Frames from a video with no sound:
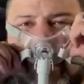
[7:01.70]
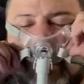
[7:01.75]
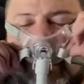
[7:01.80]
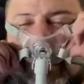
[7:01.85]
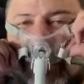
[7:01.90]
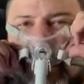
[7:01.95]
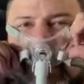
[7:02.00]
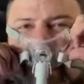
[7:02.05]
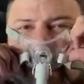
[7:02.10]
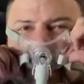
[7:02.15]
it
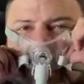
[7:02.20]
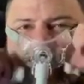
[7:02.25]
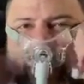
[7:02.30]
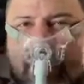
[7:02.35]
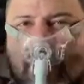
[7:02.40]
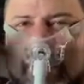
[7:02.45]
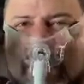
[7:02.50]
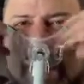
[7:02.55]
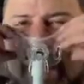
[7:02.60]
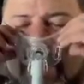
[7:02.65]
says clips on
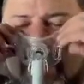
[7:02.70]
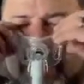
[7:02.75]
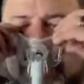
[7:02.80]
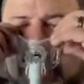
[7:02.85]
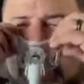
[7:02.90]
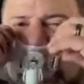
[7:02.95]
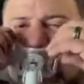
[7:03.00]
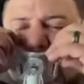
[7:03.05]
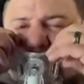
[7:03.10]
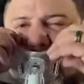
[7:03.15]
like that. We're
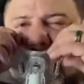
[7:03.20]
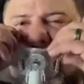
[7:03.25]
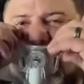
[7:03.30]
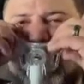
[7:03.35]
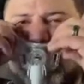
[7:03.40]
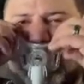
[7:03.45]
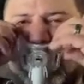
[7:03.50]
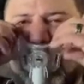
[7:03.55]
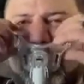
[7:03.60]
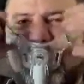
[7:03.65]
not gonna put the
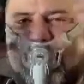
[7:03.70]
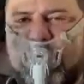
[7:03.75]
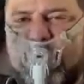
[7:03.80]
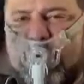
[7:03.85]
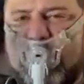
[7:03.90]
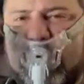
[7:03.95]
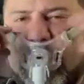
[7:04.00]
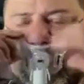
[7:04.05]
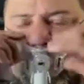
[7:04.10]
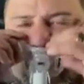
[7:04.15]
clips on
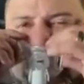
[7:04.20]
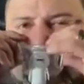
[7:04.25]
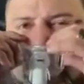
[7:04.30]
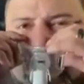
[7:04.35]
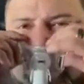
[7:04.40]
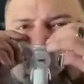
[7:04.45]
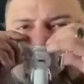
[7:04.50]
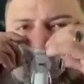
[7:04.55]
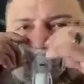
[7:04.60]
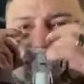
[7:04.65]
for
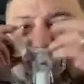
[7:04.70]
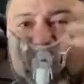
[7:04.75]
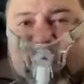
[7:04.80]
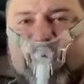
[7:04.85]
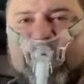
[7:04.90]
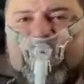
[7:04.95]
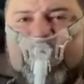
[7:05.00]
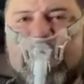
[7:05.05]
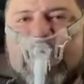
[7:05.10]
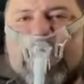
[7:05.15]
making a video.
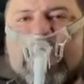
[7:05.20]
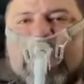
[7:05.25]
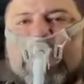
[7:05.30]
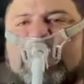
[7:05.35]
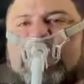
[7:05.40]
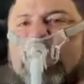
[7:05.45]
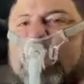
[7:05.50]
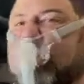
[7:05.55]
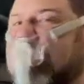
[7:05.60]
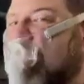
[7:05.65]

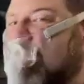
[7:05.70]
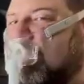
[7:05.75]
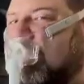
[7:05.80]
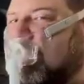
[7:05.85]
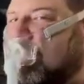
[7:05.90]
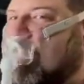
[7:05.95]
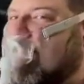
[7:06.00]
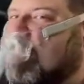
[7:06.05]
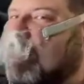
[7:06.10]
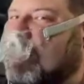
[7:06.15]
So it
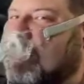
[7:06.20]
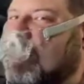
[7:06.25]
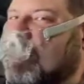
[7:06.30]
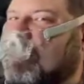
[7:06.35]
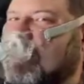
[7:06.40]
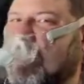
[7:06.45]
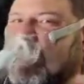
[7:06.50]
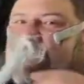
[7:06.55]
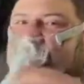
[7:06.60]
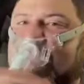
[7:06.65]
masks like this,
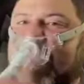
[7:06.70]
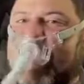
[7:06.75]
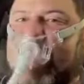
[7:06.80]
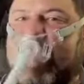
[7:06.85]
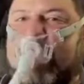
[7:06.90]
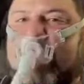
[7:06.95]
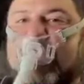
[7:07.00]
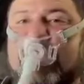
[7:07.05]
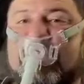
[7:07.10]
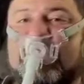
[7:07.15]
and the
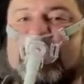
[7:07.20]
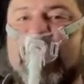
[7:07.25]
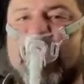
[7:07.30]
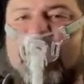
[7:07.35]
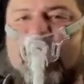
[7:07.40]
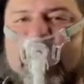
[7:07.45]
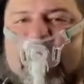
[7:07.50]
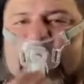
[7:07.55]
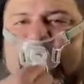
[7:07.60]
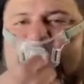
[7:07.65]
air comes
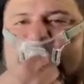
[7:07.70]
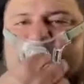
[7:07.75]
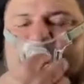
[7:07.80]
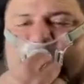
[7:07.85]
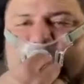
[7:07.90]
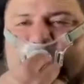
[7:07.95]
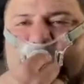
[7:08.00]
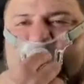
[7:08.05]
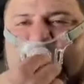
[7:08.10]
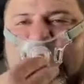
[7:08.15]
directly
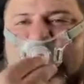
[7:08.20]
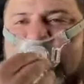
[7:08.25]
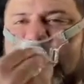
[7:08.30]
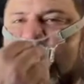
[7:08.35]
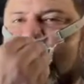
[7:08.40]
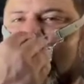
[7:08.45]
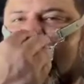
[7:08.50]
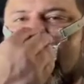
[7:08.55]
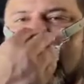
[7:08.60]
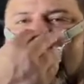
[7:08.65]
in,
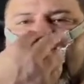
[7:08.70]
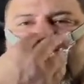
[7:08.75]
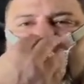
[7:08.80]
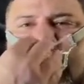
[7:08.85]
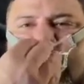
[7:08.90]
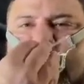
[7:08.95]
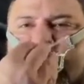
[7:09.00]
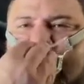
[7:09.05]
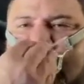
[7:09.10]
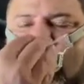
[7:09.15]

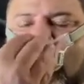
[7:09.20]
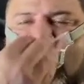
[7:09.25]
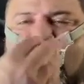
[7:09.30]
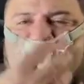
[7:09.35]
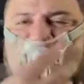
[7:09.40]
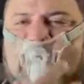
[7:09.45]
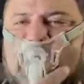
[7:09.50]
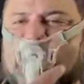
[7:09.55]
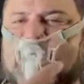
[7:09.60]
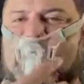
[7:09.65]
hitting your
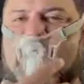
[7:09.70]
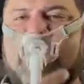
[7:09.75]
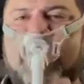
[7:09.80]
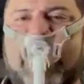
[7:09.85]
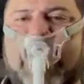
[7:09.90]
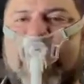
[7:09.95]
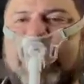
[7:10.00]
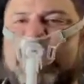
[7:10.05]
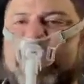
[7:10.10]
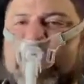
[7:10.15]
nose and your
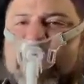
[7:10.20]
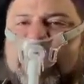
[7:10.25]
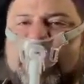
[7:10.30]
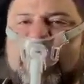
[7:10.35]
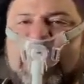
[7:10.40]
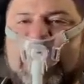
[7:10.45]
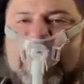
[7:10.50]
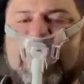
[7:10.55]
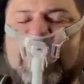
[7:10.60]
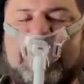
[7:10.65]
mouth
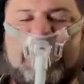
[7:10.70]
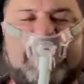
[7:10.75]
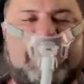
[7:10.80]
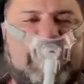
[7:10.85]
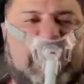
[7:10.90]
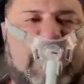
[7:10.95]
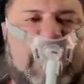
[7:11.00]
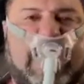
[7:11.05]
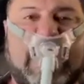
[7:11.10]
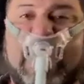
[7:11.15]
evenly,
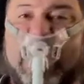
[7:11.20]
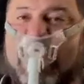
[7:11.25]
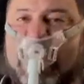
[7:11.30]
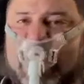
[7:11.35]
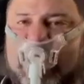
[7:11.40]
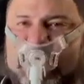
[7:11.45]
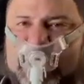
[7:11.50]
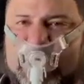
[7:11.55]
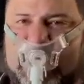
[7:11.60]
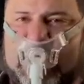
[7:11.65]
and I
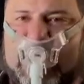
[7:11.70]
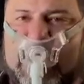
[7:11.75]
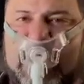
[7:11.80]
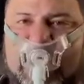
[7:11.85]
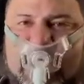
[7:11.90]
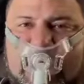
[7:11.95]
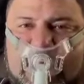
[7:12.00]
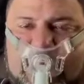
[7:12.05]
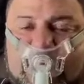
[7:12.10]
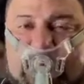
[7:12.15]
love it. I
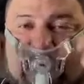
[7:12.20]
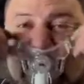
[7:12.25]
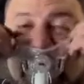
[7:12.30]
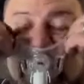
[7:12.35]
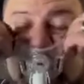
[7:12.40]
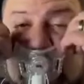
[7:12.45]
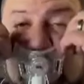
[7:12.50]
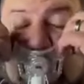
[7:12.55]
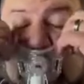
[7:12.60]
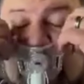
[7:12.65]
love it.
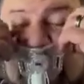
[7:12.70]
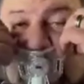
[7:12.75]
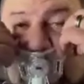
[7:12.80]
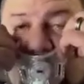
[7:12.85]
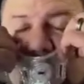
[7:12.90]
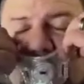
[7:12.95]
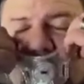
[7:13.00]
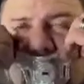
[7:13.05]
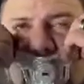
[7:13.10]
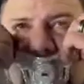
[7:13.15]
And I
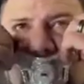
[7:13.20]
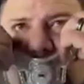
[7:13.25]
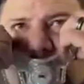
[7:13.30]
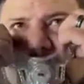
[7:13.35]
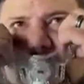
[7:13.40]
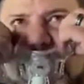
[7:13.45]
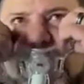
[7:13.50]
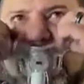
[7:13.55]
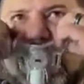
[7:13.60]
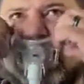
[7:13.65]
know a lot of guys
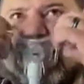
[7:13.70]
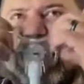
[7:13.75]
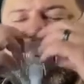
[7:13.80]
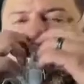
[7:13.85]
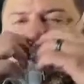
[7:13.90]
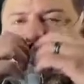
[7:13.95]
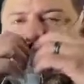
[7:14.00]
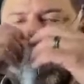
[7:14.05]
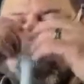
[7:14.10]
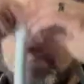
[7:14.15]
are probably saying,
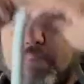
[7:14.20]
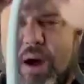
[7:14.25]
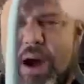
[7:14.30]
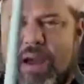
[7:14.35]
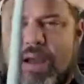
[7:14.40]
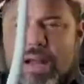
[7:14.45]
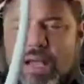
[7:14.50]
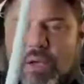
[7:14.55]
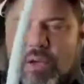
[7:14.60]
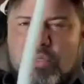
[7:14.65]
oh, you're probably
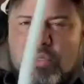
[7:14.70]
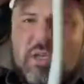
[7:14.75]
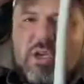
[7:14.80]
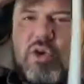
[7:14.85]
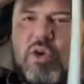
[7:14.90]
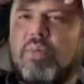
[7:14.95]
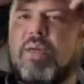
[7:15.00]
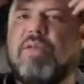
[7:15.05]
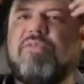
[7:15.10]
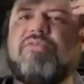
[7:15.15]
not using
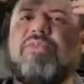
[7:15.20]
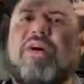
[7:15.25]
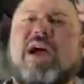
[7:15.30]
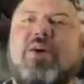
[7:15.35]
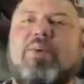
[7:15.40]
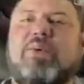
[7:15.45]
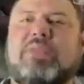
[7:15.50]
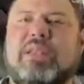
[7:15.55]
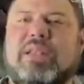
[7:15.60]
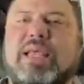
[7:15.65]
humidifier
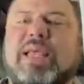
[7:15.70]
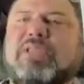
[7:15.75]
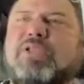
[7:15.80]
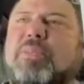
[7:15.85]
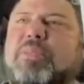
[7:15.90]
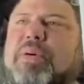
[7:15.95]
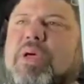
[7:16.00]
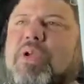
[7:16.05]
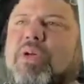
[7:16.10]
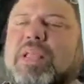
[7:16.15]
with the nasal
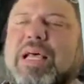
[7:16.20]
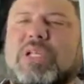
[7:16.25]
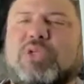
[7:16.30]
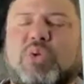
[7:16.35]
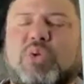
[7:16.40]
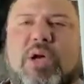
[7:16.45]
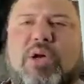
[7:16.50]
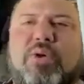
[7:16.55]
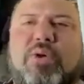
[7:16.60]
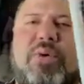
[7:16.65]
pillow, that's why you were